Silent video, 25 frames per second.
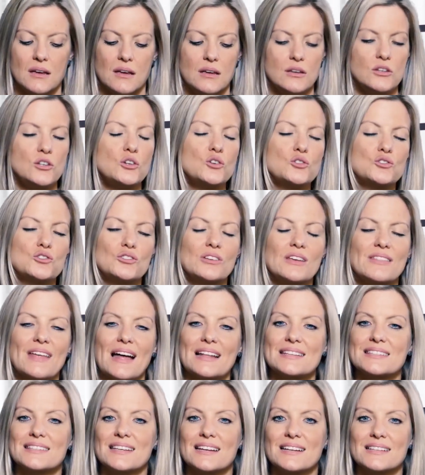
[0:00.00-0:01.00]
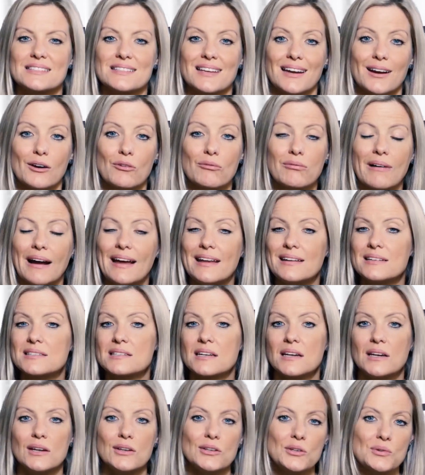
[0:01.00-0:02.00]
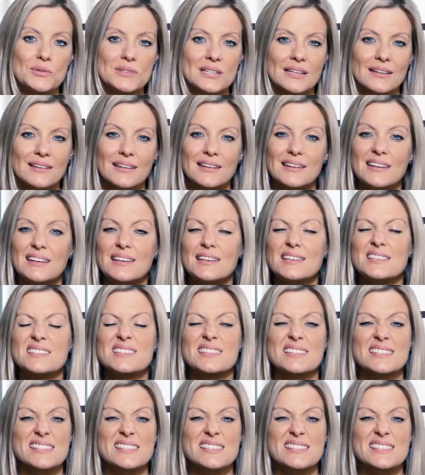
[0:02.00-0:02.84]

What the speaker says: Usually that's things like rent, utilities,